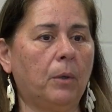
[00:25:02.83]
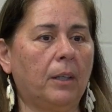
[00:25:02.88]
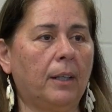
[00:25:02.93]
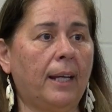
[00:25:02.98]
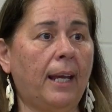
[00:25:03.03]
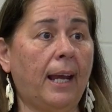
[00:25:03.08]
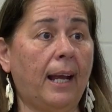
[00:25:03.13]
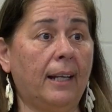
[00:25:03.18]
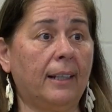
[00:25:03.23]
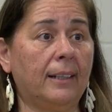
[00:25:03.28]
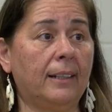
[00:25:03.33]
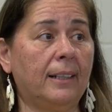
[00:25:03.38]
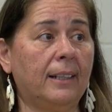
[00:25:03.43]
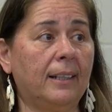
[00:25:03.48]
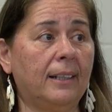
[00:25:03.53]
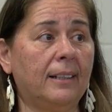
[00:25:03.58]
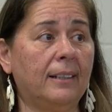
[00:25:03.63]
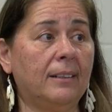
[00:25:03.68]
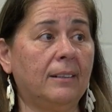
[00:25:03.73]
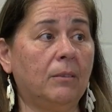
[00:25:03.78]
where
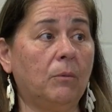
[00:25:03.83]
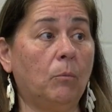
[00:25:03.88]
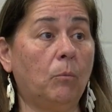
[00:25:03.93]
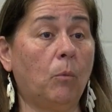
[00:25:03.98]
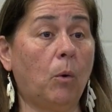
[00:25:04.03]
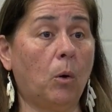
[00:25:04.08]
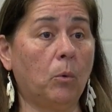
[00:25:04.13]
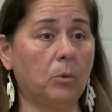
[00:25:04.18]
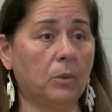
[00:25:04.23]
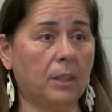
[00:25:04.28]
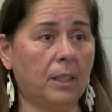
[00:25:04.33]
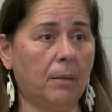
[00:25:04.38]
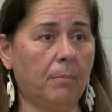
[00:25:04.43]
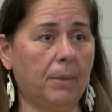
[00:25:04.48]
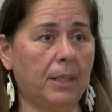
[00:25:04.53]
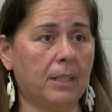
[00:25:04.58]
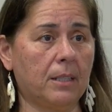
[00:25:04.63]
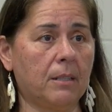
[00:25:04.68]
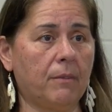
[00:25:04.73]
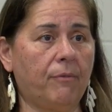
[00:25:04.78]
Canada won't
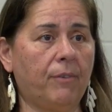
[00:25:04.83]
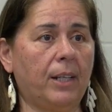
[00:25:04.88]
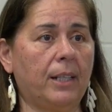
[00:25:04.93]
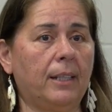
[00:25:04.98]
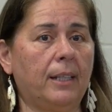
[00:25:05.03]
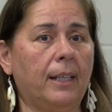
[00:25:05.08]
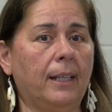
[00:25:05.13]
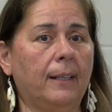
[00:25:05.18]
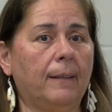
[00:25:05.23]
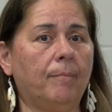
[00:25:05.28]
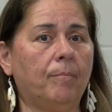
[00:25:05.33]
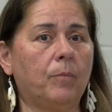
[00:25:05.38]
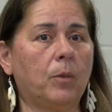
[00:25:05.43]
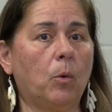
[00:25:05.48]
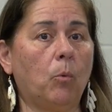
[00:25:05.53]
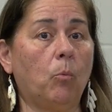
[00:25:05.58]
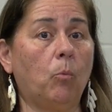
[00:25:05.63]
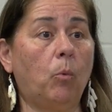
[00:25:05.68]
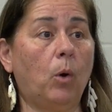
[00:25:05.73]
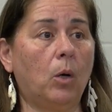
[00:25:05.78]
commit to funding,
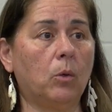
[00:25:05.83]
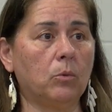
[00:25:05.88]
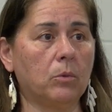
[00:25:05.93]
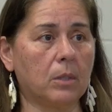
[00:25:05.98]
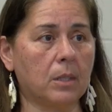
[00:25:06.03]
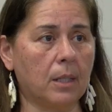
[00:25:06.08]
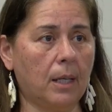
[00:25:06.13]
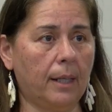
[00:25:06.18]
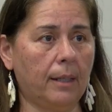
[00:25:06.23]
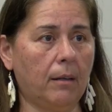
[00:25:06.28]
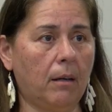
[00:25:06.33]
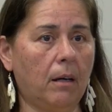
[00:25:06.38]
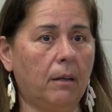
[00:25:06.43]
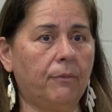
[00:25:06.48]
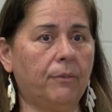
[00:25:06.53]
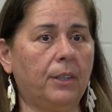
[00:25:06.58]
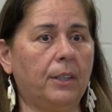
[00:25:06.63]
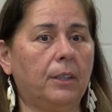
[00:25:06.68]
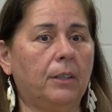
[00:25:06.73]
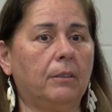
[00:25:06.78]
won't sign
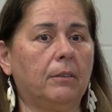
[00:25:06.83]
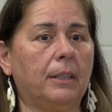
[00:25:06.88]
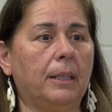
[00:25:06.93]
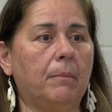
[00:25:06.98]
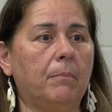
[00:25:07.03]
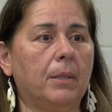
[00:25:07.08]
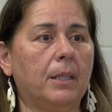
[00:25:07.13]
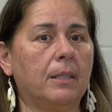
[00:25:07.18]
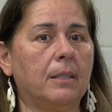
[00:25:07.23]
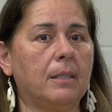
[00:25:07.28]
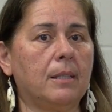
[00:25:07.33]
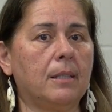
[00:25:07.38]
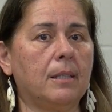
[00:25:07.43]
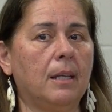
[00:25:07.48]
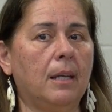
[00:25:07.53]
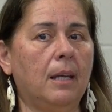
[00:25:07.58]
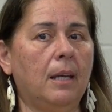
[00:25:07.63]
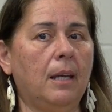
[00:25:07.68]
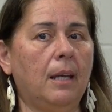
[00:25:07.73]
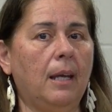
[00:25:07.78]
off in agreements,
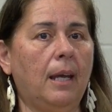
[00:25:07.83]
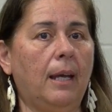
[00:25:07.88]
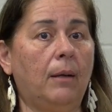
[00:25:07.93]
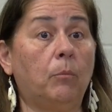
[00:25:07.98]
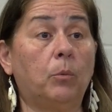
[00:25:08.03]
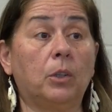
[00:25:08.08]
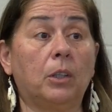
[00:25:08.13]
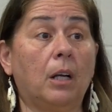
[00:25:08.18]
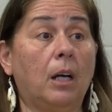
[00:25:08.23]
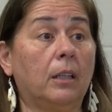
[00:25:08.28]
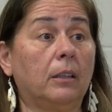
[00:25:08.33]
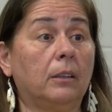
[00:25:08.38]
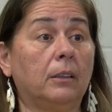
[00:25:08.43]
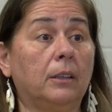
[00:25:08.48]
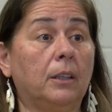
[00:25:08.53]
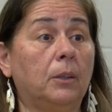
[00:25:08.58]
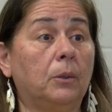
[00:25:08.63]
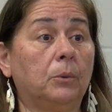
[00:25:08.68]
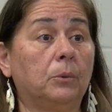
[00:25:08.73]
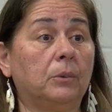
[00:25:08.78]
and we're not
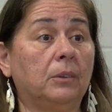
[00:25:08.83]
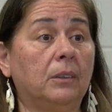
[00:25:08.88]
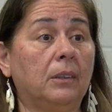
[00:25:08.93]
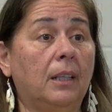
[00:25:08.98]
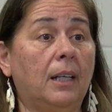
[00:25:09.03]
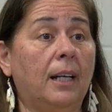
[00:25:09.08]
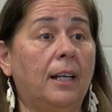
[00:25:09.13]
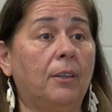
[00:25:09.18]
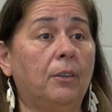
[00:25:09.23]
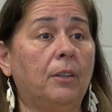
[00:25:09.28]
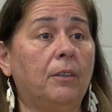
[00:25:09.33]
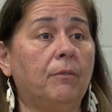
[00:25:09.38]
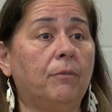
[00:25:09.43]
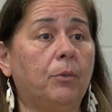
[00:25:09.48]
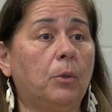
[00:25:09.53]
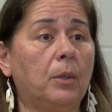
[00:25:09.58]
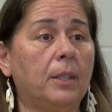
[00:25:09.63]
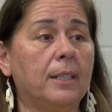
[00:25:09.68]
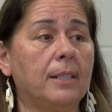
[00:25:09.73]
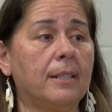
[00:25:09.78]
alone.
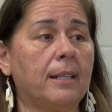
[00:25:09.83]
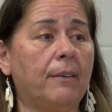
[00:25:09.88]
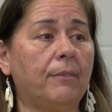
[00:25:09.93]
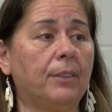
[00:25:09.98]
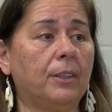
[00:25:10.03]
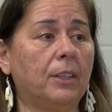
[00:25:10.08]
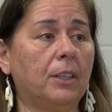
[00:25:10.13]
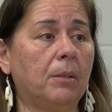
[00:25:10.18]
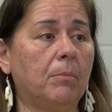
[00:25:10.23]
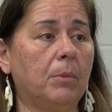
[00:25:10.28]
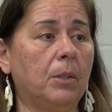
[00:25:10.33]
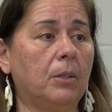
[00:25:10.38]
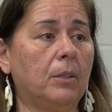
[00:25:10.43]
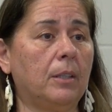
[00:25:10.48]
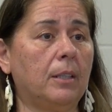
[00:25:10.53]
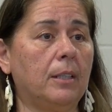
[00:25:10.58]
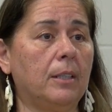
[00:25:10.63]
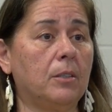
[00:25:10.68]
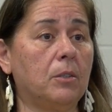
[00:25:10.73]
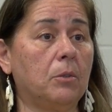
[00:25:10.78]
147
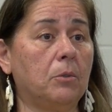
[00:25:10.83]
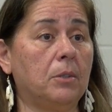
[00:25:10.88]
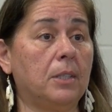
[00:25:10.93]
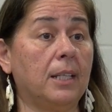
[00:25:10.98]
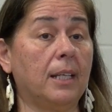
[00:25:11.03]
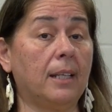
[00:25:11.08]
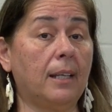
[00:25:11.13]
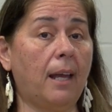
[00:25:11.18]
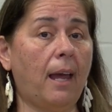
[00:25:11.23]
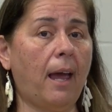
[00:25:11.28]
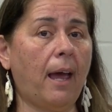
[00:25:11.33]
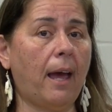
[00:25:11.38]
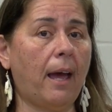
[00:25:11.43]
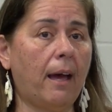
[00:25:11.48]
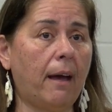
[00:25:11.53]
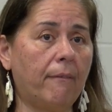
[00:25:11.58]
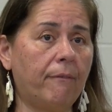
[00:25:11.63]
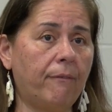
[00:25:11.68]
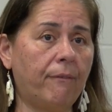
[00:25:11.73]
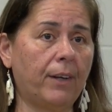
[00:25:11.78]
communities who did
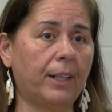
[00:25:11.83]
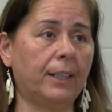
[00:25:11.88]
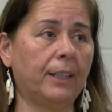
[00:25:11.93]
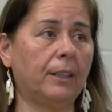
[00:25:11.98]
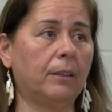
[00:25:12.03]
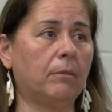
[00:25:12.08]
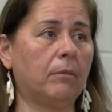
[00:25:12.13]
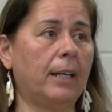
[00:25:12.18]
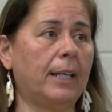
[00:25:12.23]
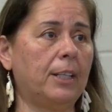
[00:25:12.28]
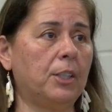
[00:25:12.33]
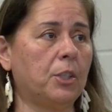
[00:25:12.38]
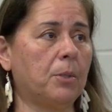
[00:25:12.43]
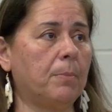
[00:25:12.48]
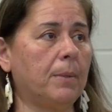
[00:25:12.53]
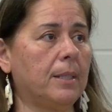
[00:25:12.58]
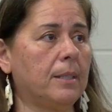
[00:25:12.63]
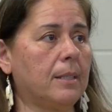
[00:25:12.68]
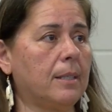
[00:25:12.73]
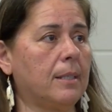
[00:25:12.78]
have funding
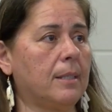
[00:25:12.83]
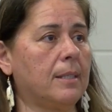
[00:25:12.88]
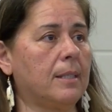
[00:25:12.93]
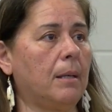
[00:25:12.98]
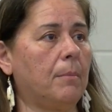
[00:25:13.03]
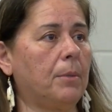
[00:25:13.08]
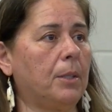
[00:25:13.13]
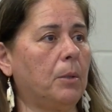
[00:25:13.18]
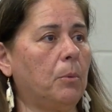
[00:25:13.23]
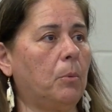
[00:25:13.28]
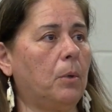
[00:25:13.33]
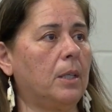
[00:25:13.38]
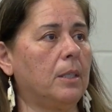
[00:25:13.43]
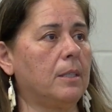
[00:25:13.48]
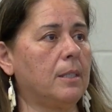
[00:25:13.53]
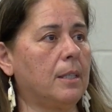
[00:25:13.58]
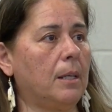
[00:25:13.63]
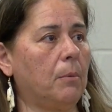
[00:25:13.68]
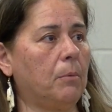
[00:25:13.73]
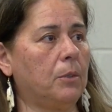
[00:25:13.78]
arrangements, and some of the
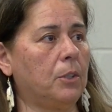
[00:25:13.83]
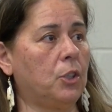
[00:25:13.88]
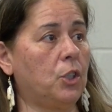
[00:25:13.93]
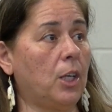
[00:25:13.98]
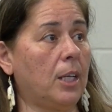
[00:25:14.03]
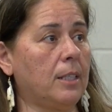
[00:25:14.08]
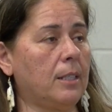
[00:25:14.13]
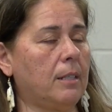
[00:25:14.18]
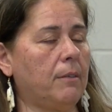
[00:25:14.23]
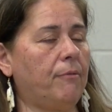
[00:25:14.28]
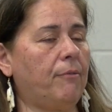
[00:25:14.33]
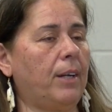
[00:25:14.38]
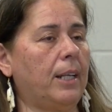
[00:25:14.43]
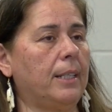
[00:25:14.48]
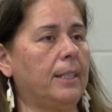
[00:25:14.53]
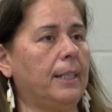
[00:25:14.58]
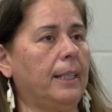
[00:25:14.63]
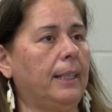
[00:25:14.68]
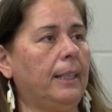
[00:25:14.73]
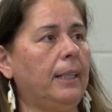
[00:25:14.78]
ones that were just
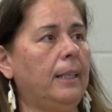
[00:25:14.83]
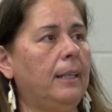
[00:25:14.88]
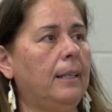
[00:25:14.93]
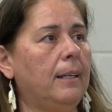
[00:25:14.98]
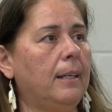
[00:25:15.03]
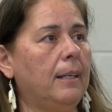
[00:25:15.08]
applying